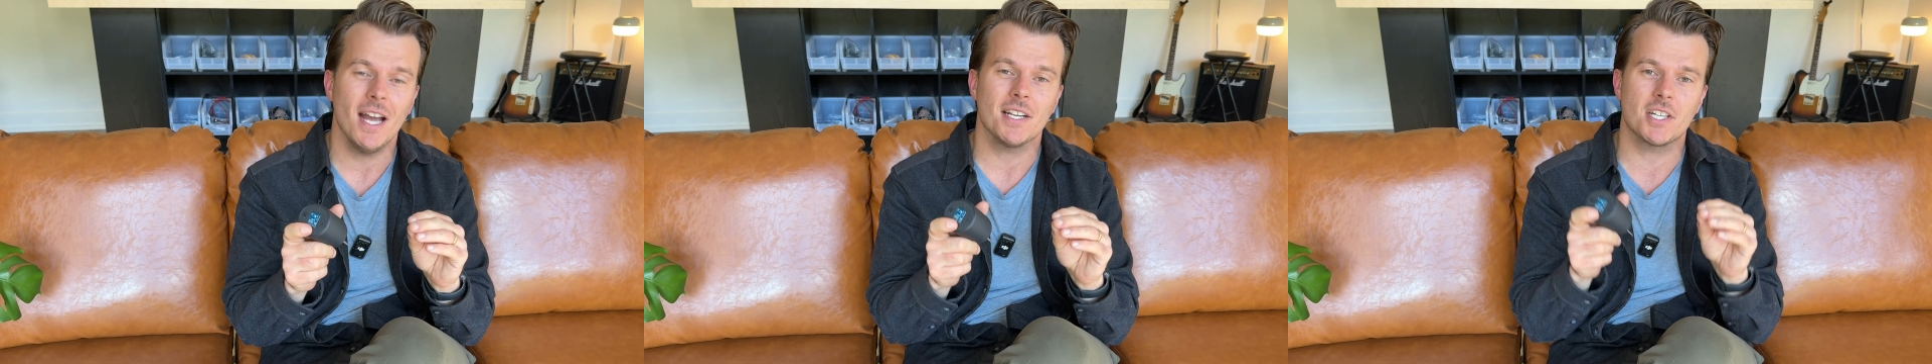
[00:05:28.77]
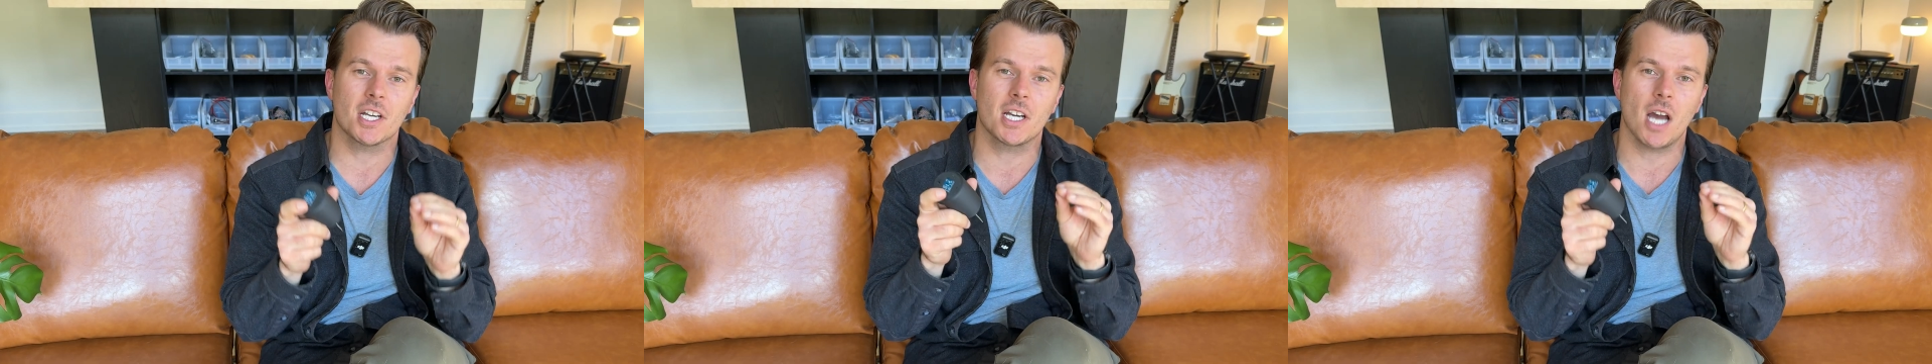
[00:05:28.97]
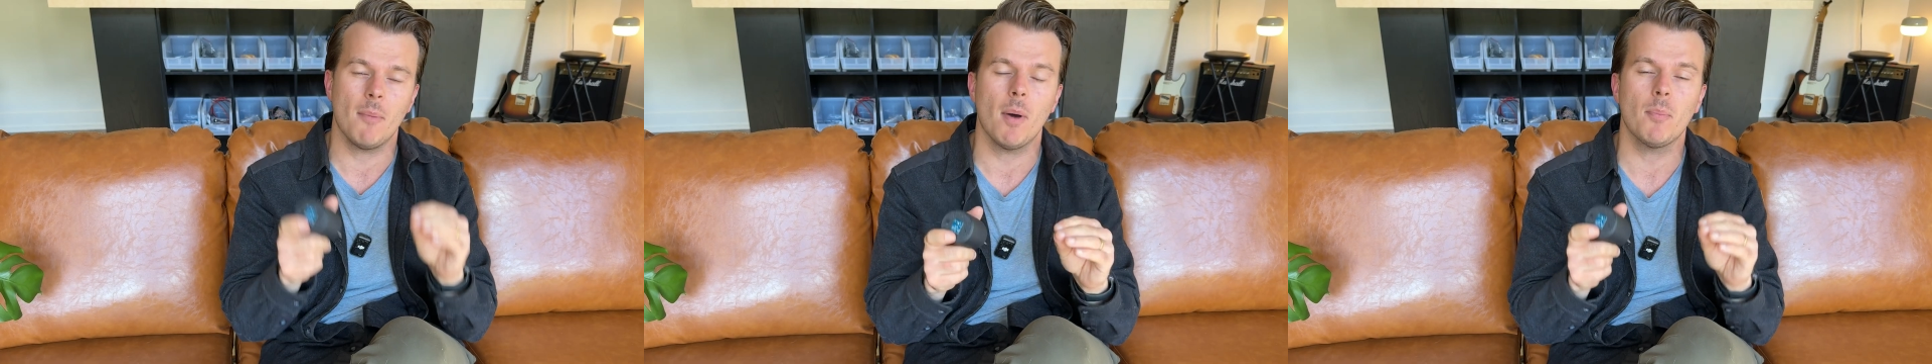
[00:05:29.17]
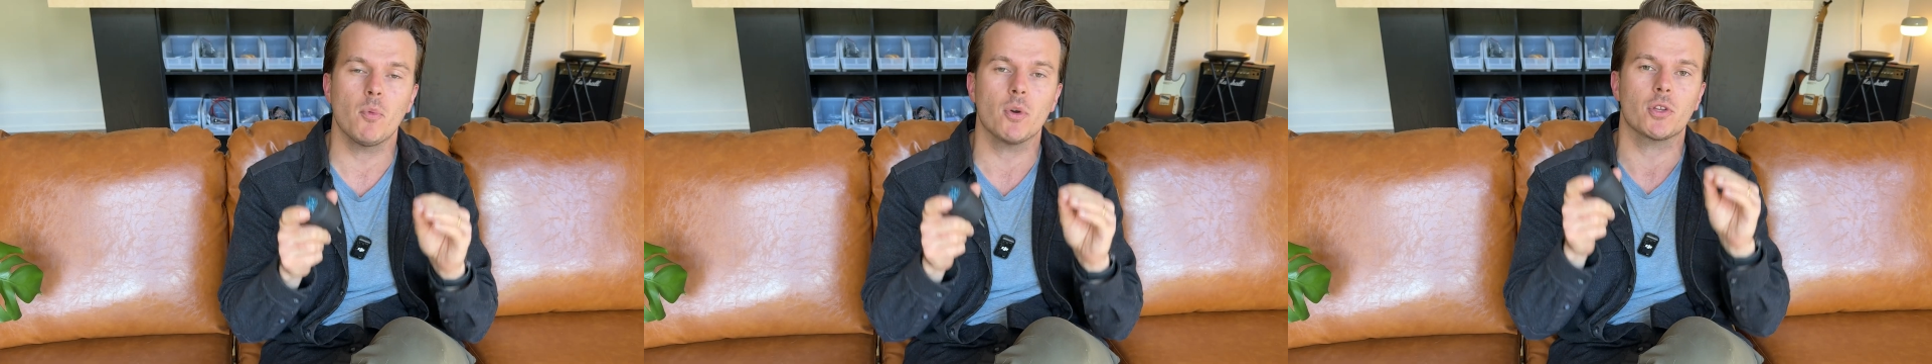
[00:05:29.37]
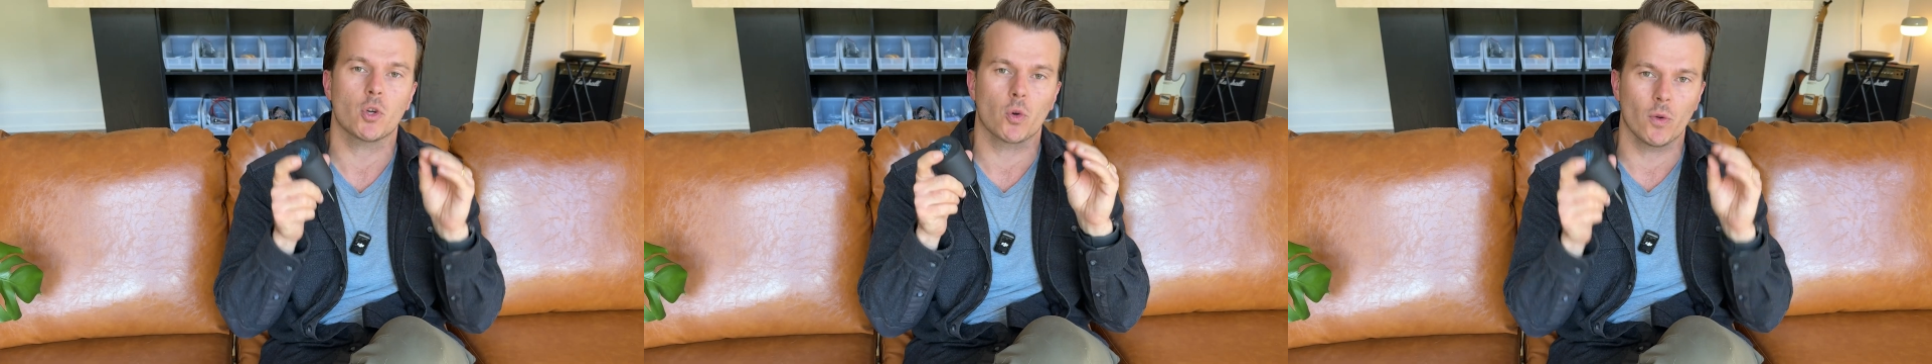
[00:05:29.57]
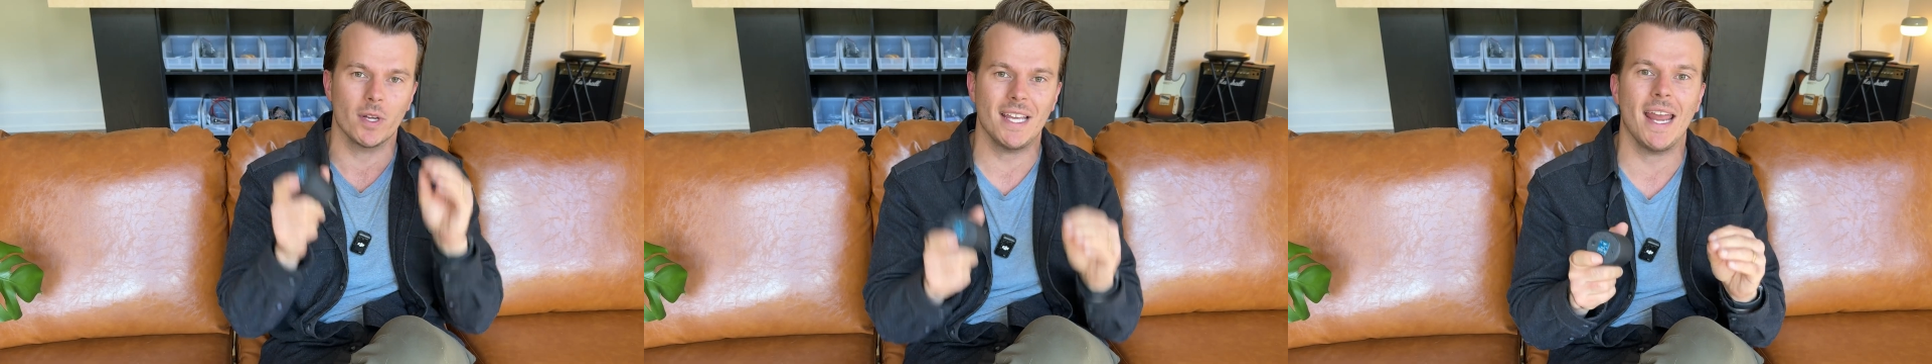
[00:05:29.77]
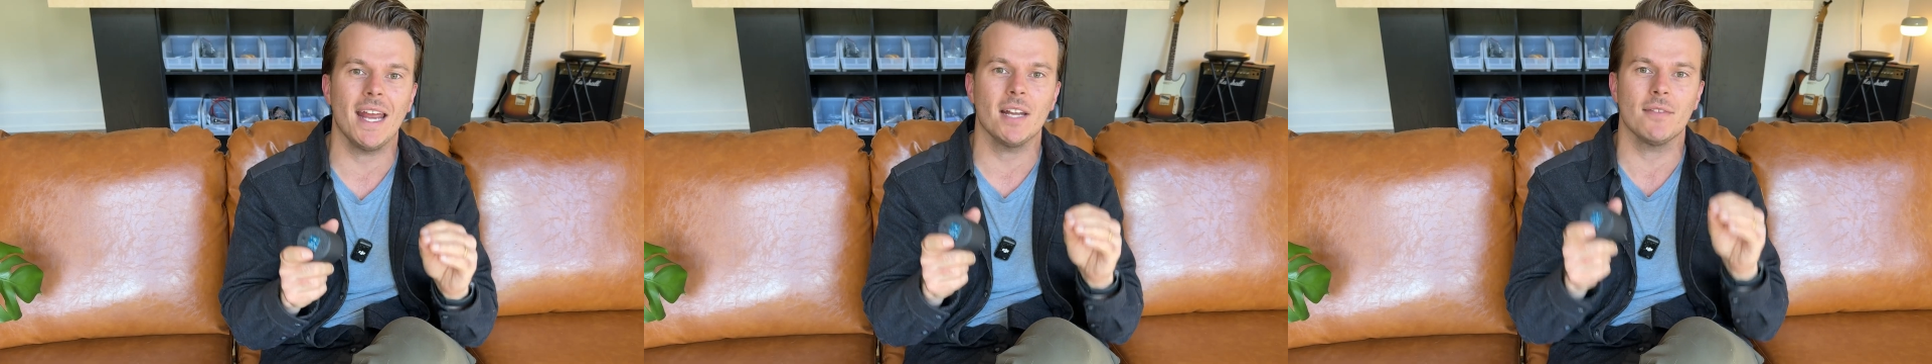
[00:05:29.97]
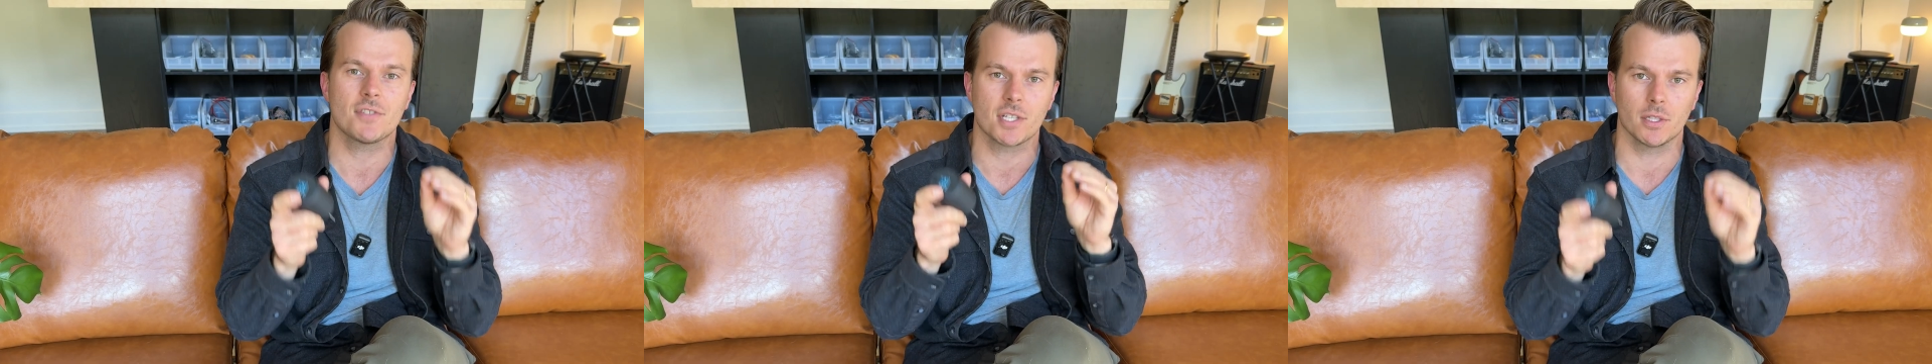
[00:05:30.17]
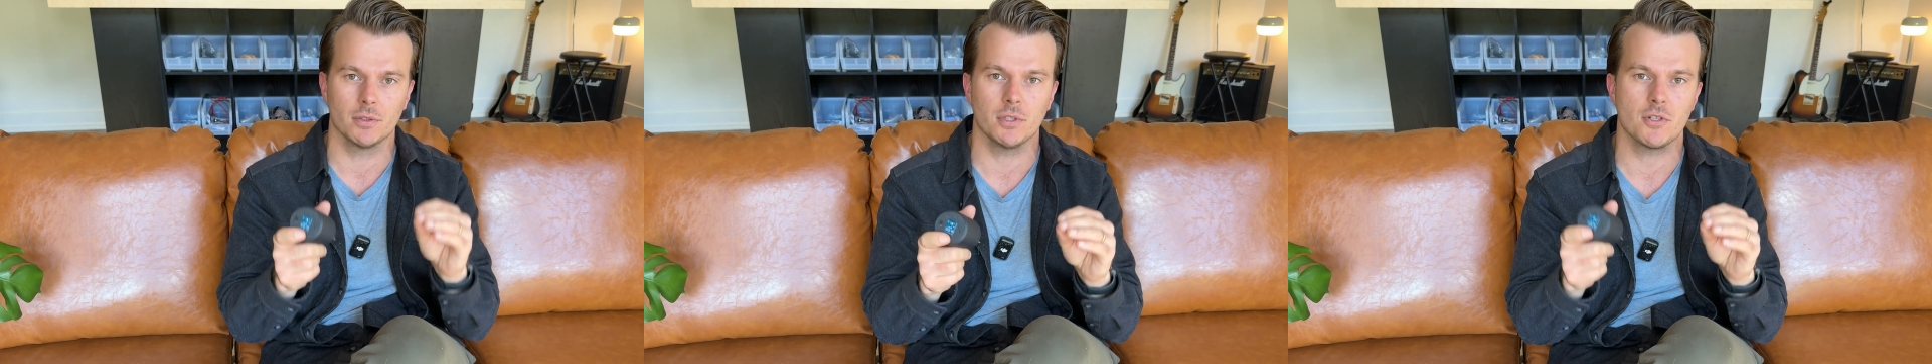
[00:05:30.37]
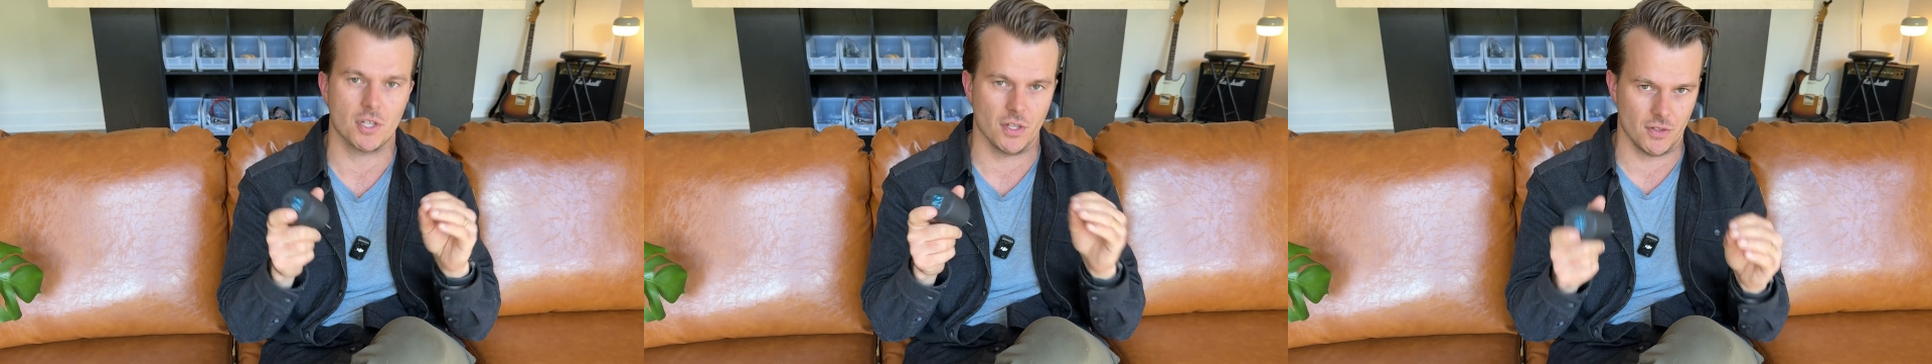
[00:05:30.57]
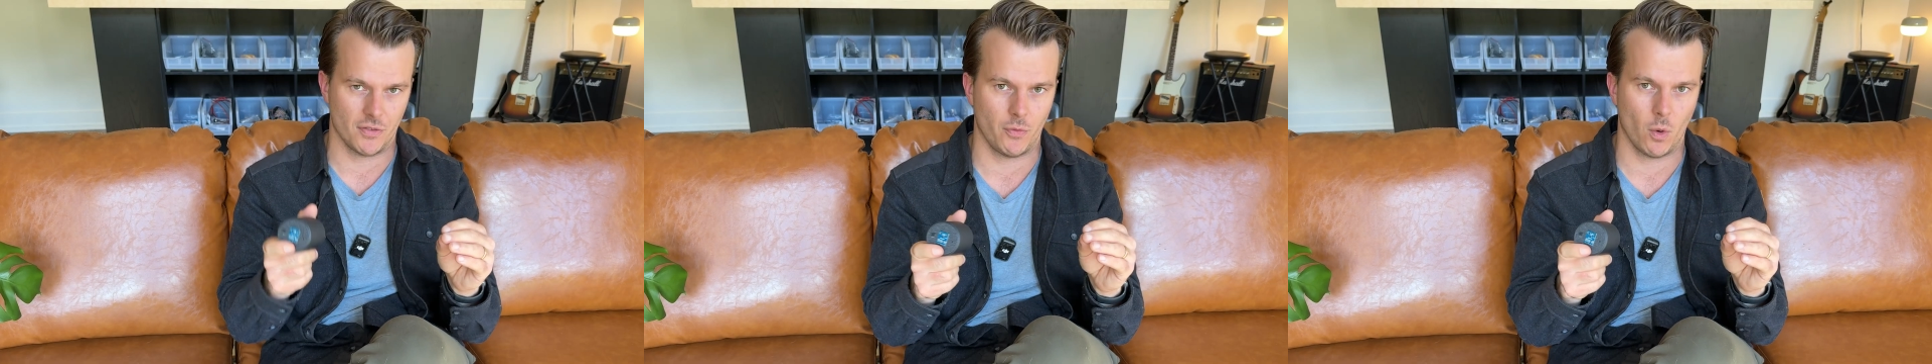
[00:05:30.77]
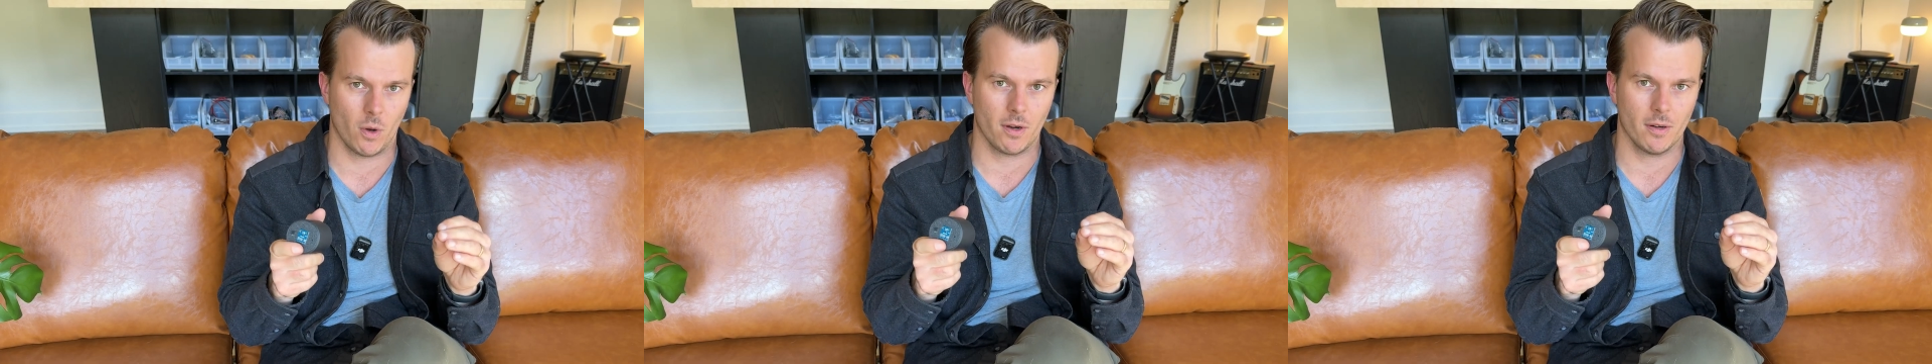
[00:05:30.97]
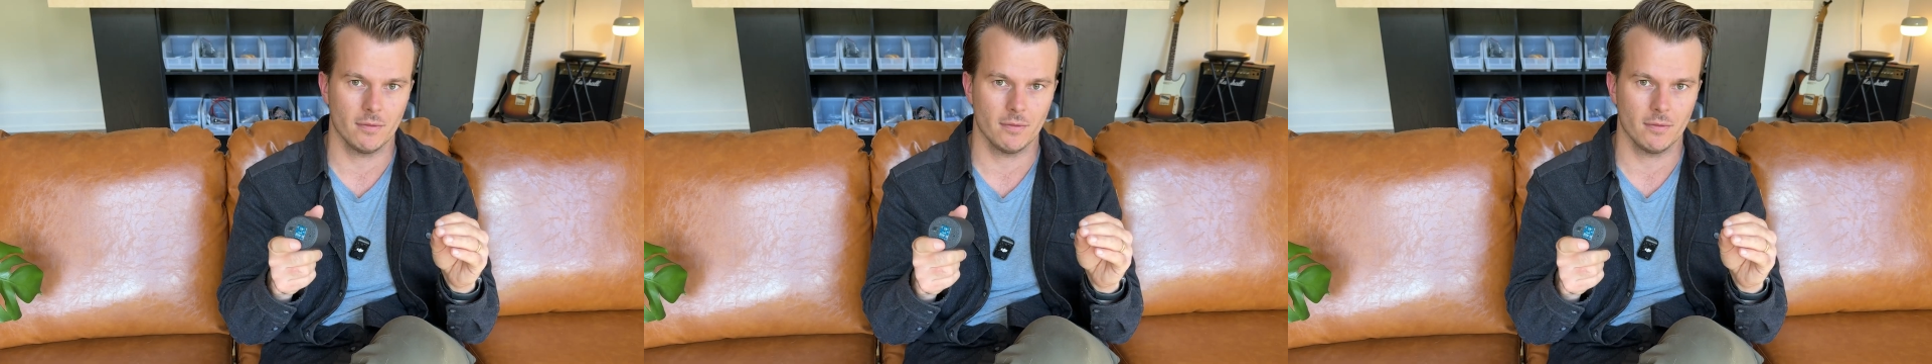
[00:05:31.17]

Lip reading: to come up with creative solutions for.